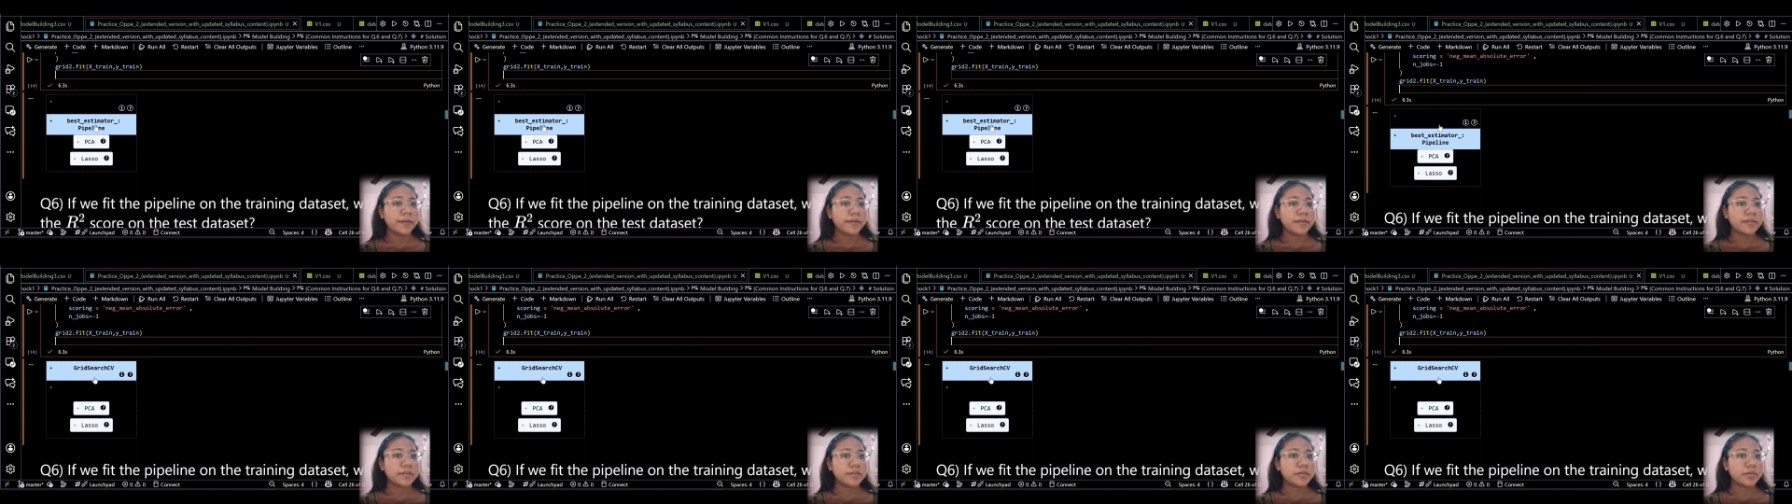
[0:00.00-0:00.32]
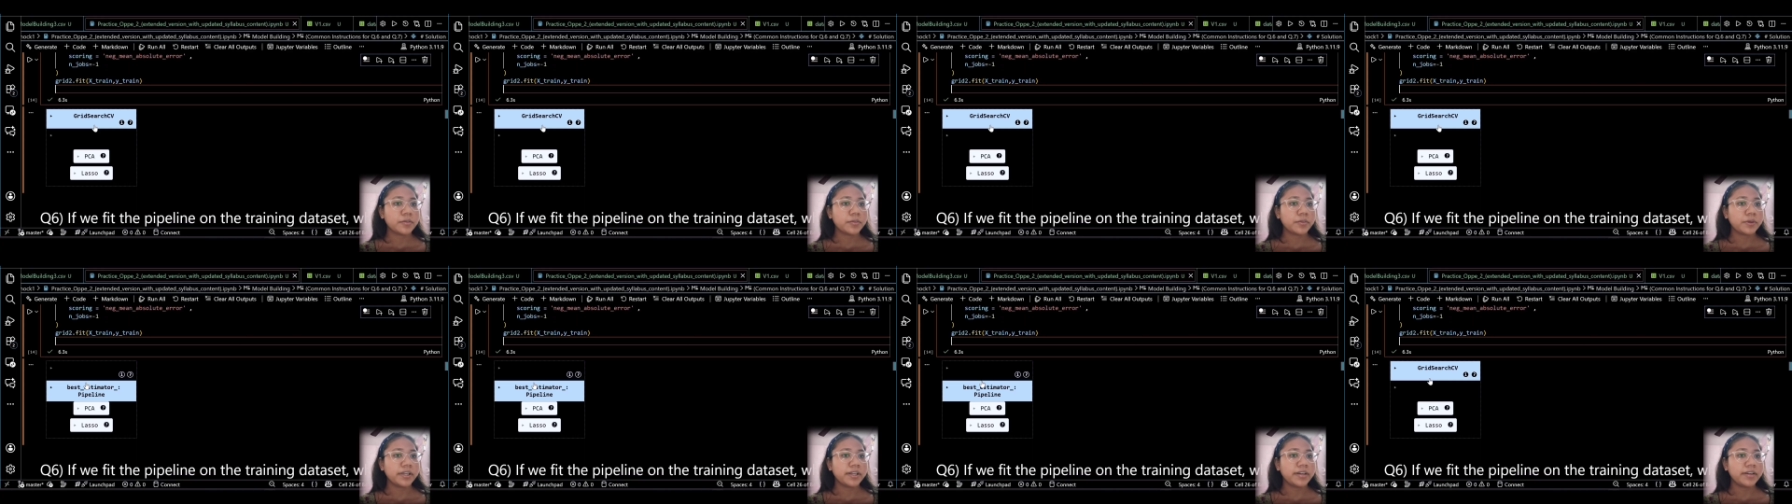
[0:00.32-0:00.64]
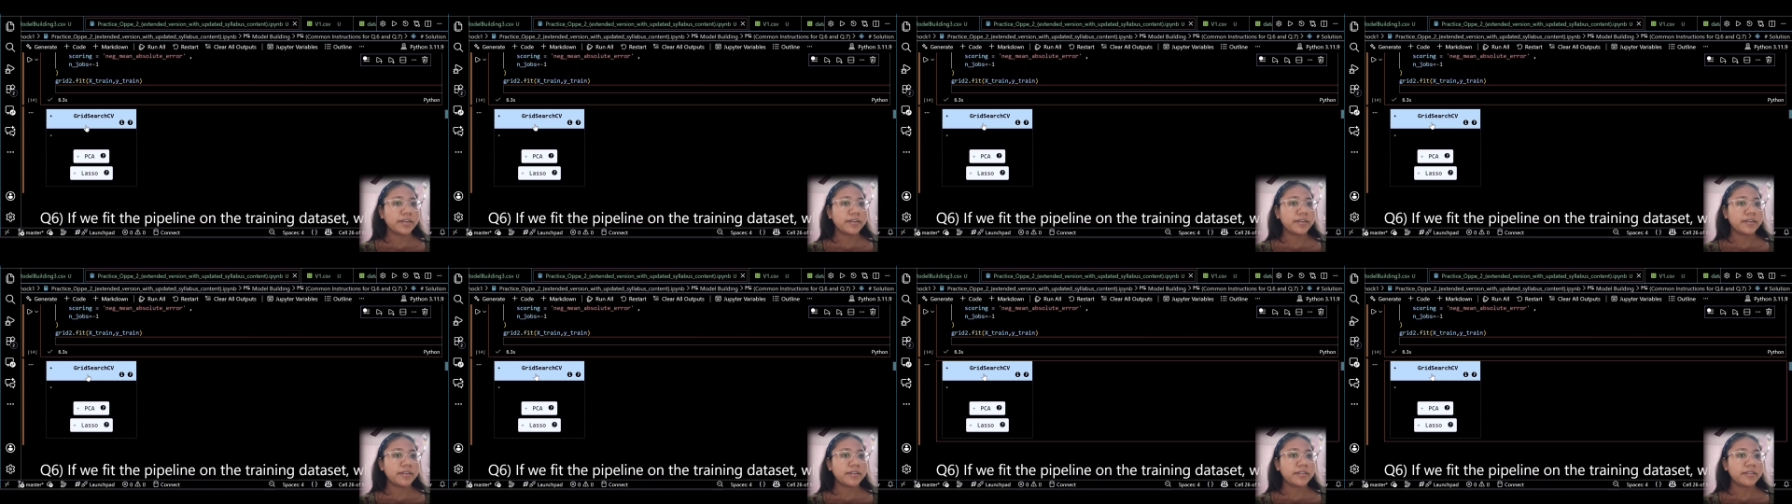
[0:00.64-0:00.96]
So we
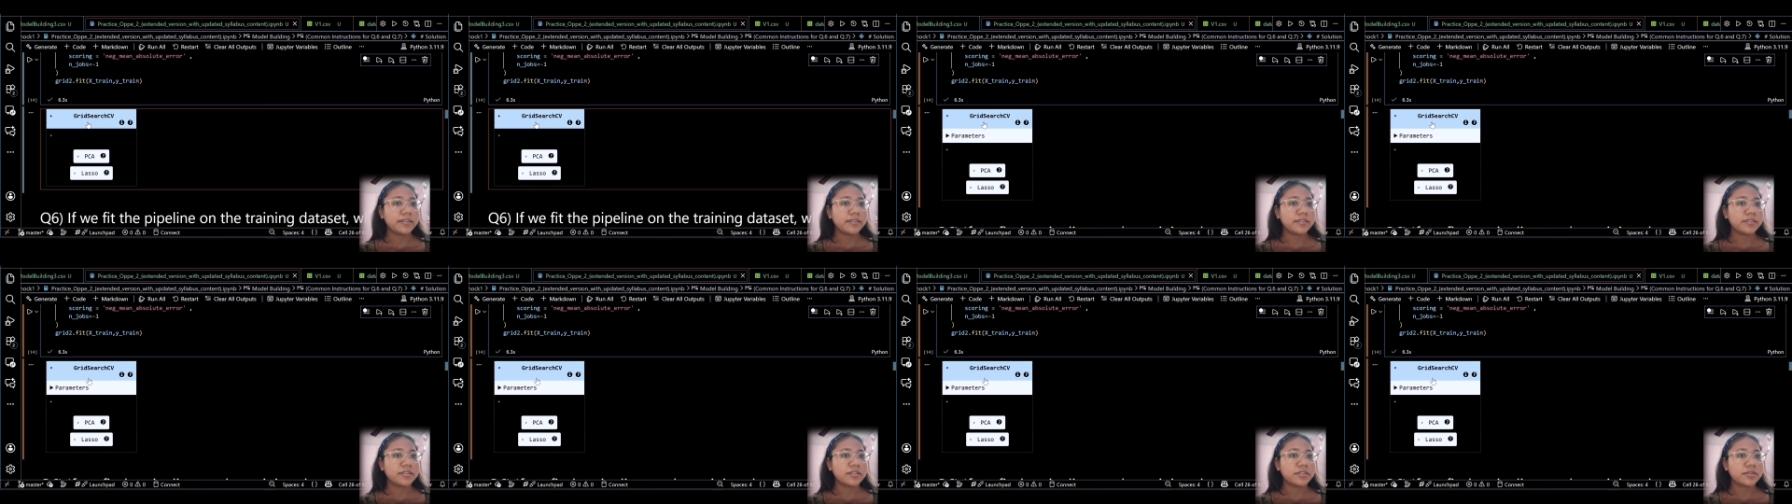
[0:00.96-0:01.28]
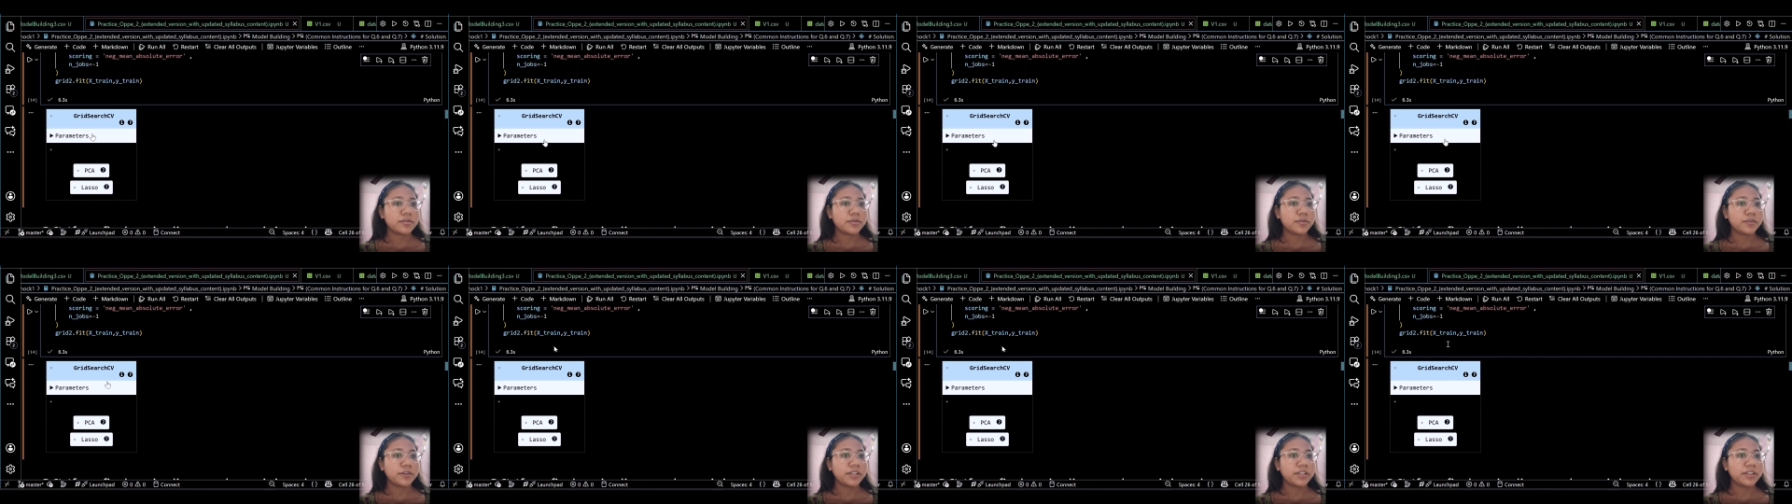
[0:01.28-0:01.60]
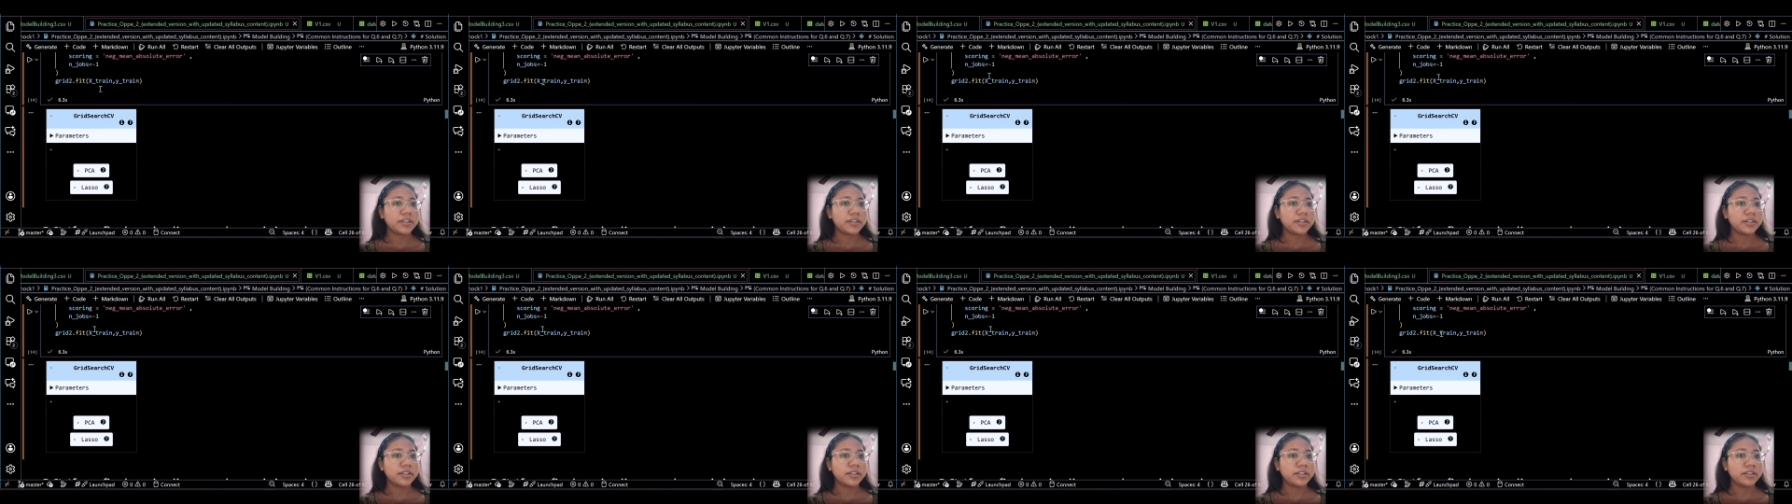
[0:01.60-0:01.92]
just
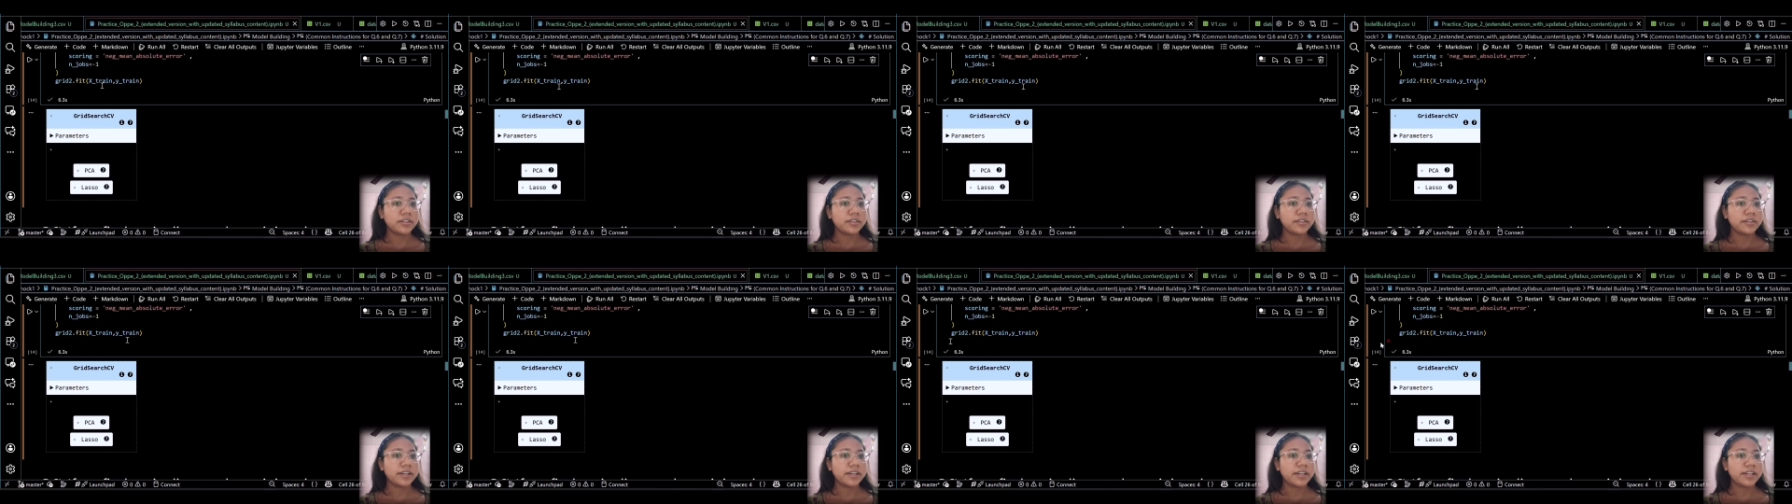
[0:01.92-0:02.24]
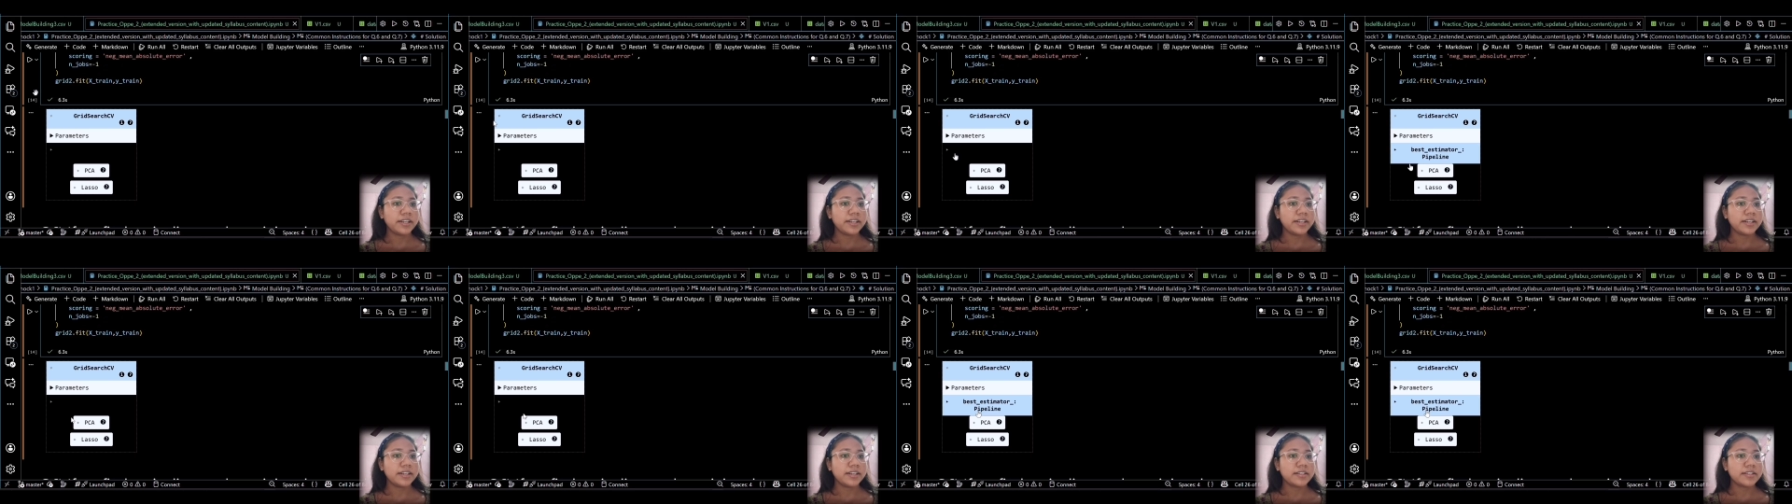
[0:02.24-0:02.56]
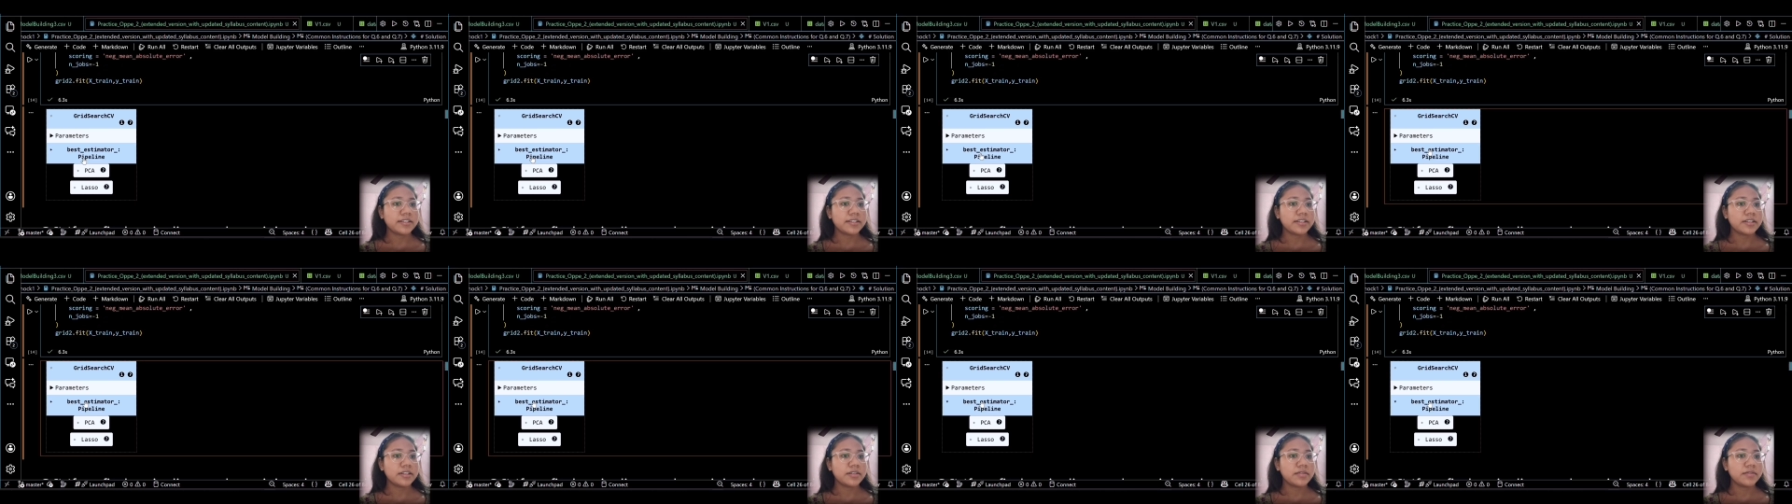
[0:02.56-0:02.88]
fit in the training data
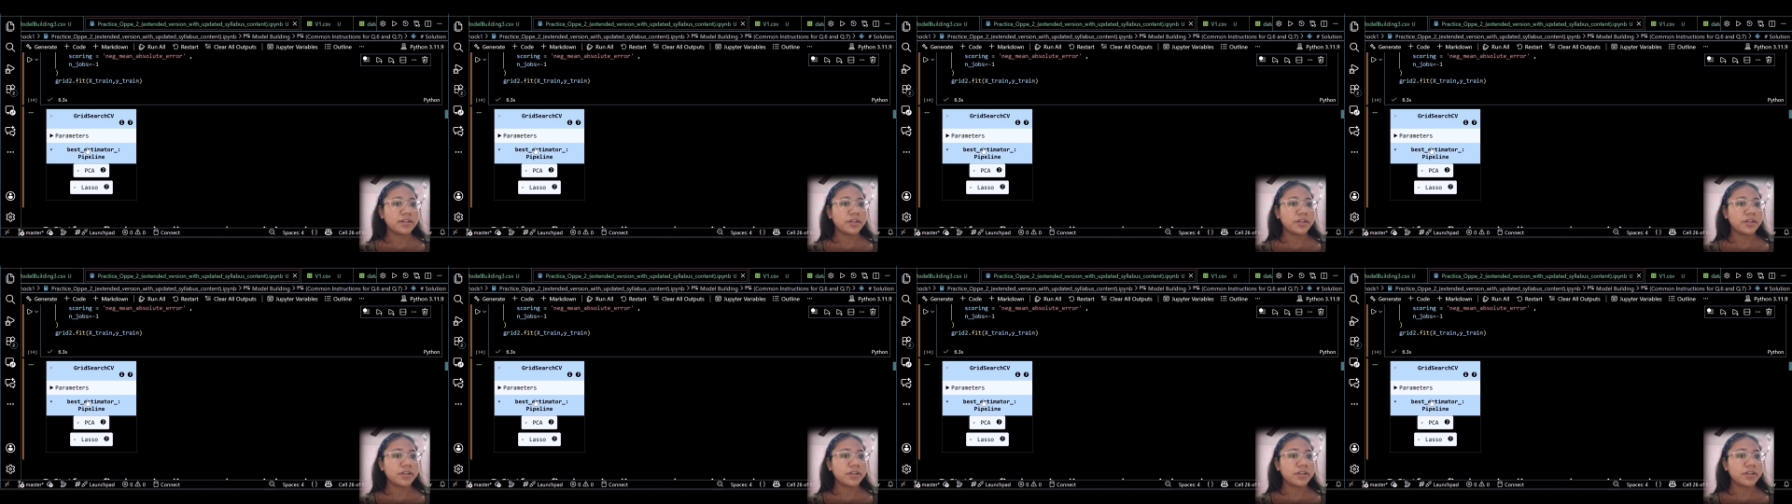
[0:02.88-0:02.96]
set.